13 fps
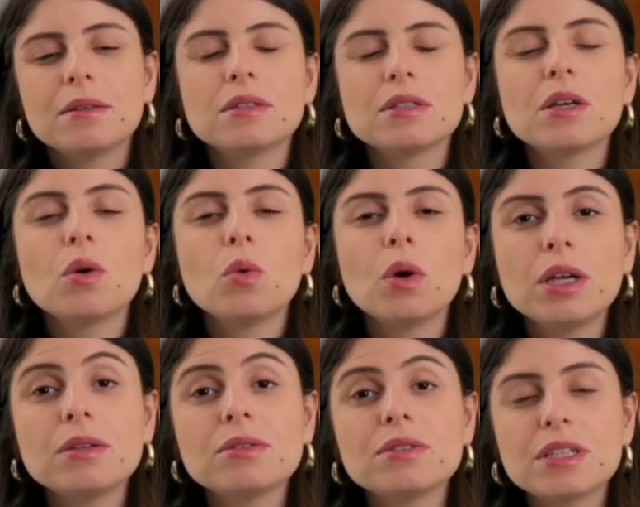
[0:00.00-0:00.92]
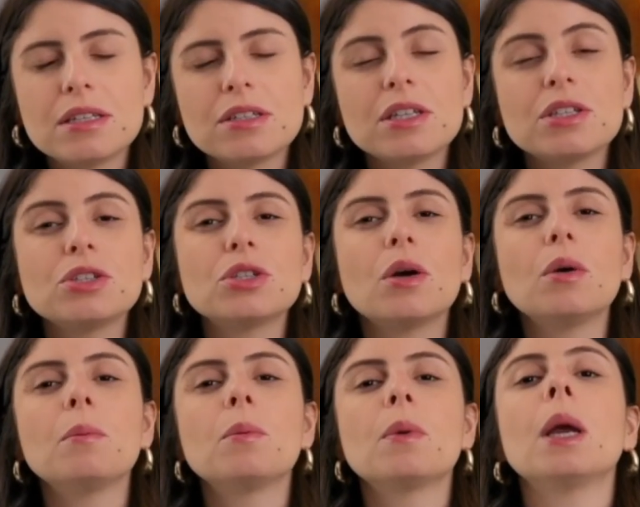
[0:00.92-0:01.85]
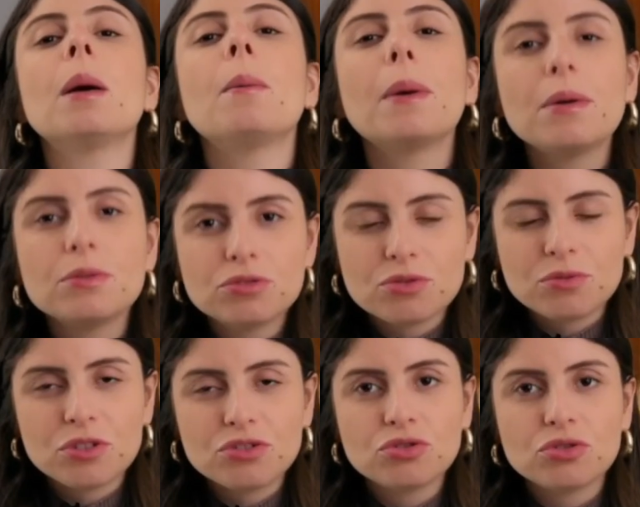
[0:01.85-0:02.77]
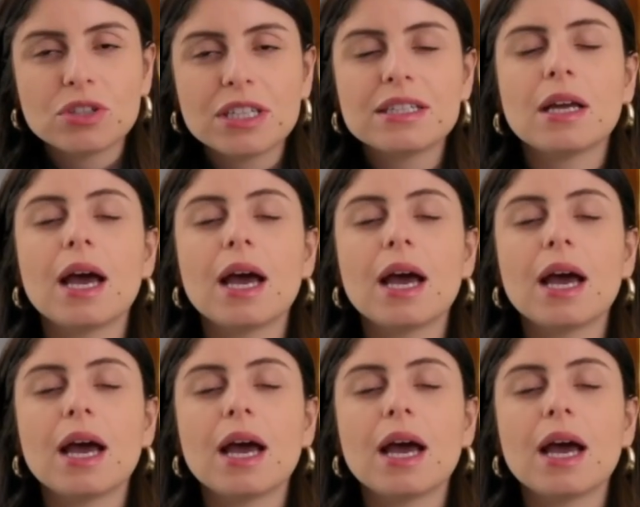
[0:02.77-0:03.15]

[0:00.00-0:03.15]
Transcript: So one of the additional problems we treat